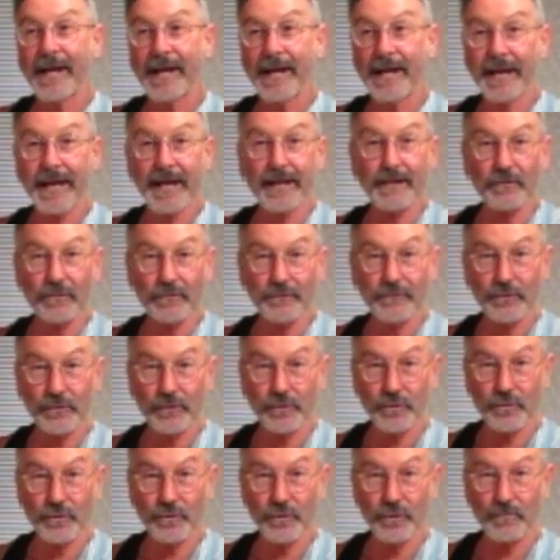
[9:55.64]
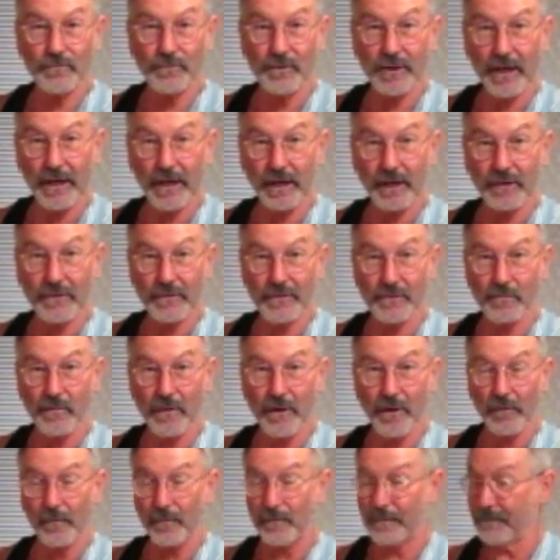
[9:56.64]
and on the YouTube channel as
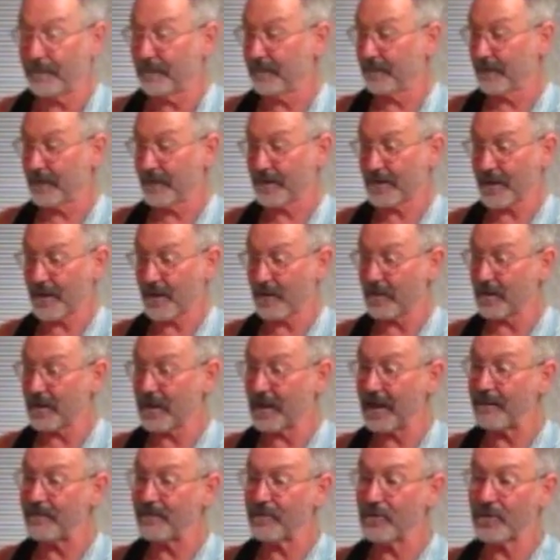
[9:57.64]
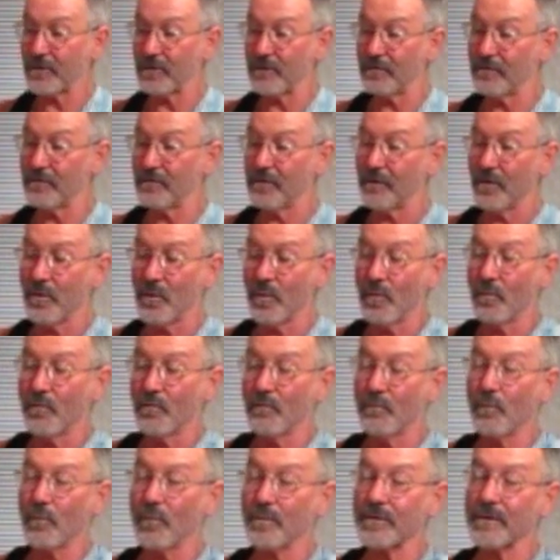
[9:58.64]
well. So keep tuned
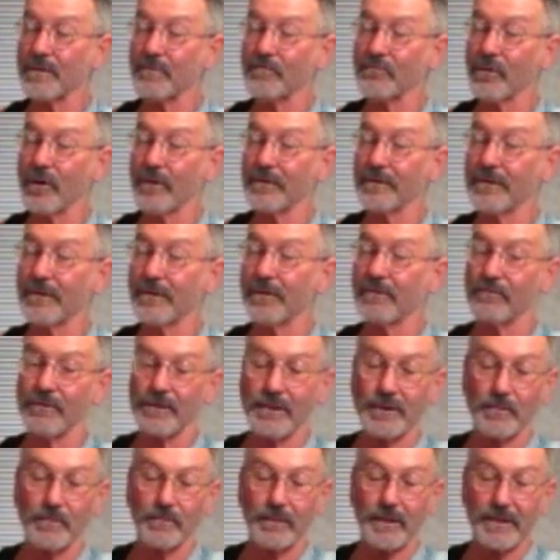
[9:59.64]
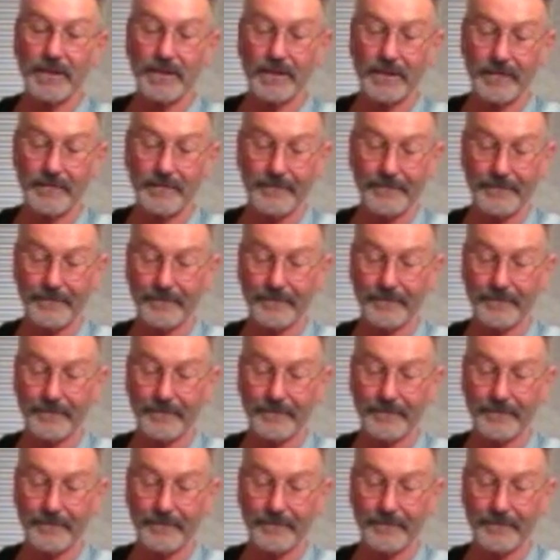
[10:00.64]
for some roadkill recipes.